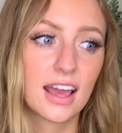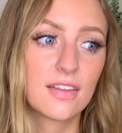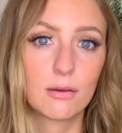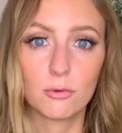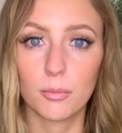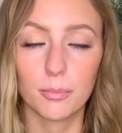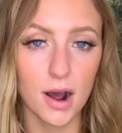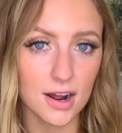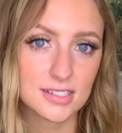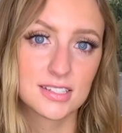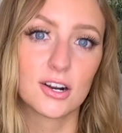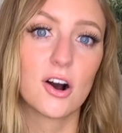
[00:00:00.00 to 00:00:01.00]
they will
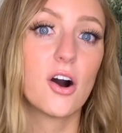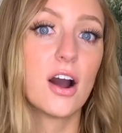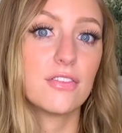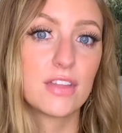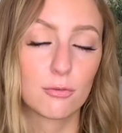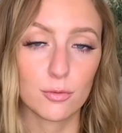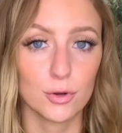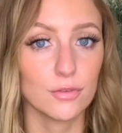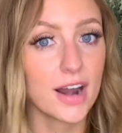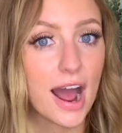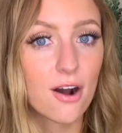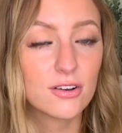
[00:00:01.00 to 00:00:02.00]
box it all, and they will move it
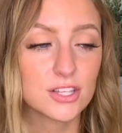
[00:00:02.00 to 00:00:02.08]
out.